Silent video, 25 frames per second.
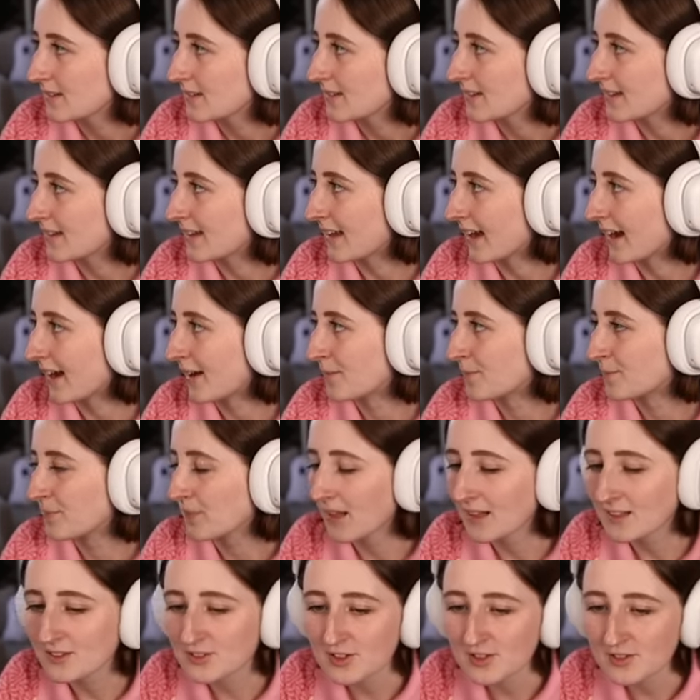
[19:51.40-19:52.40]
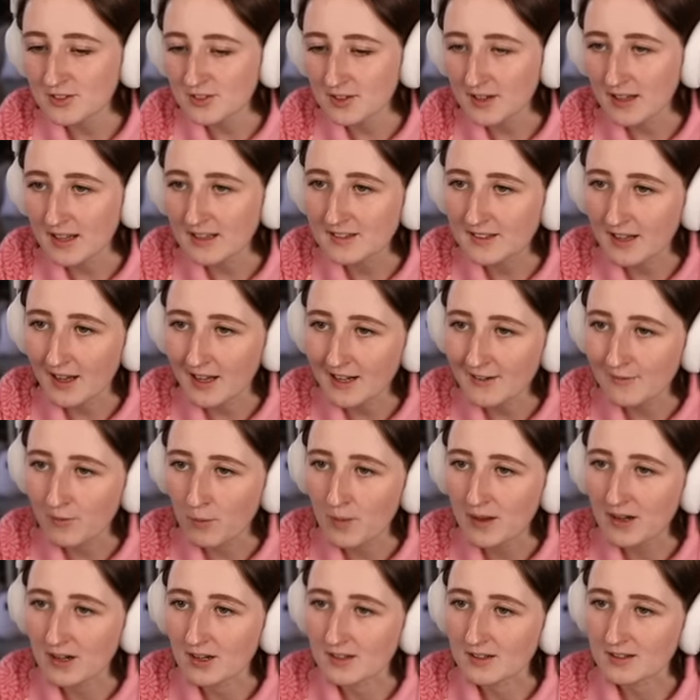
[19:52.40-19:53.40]
Yeah, it's just, a, it's kind of
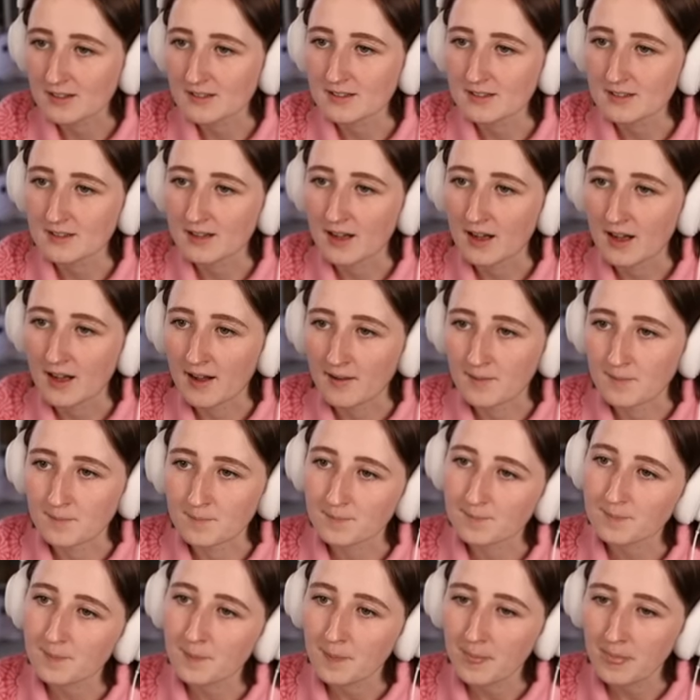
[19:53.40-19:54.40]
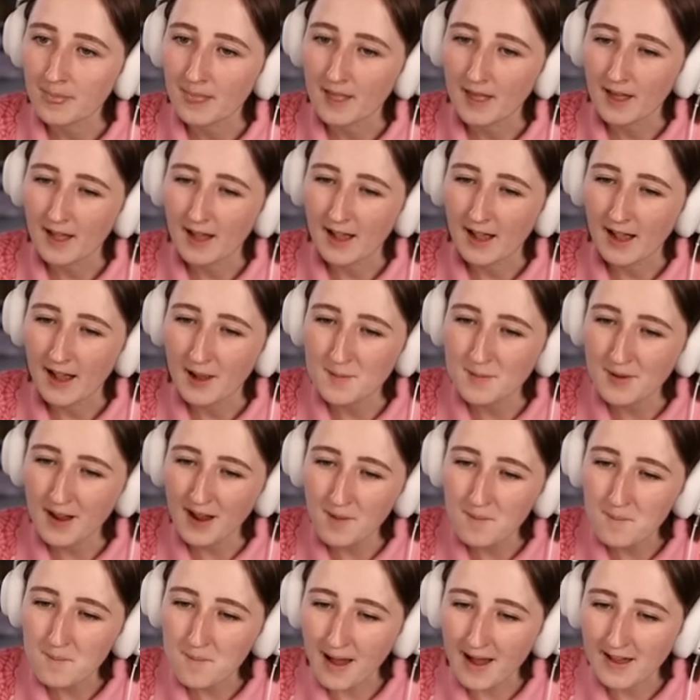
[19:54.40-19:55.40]
weird. Um, I'm
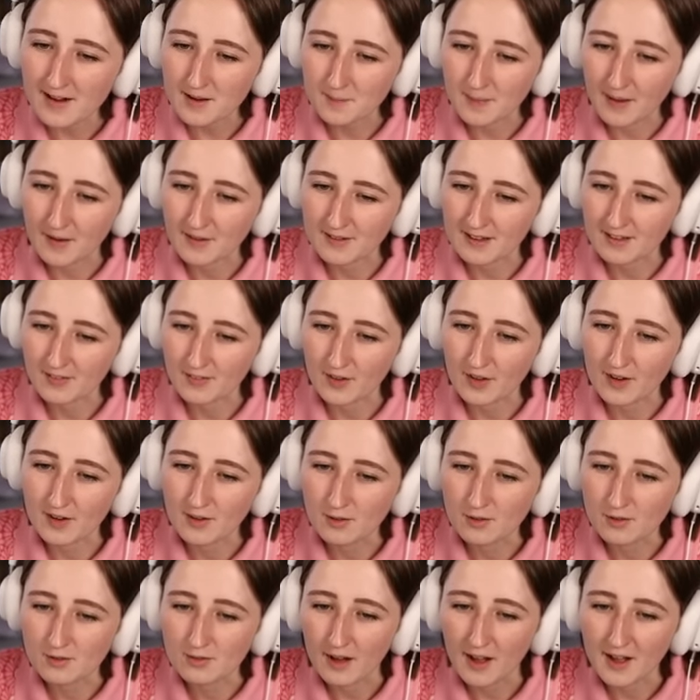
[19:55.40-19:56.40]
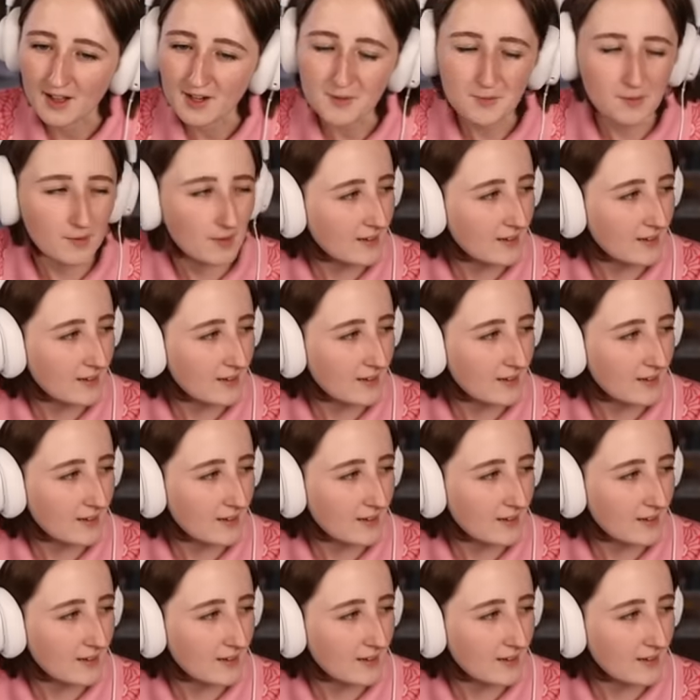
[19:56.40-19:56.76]
not mad about it though. I don't really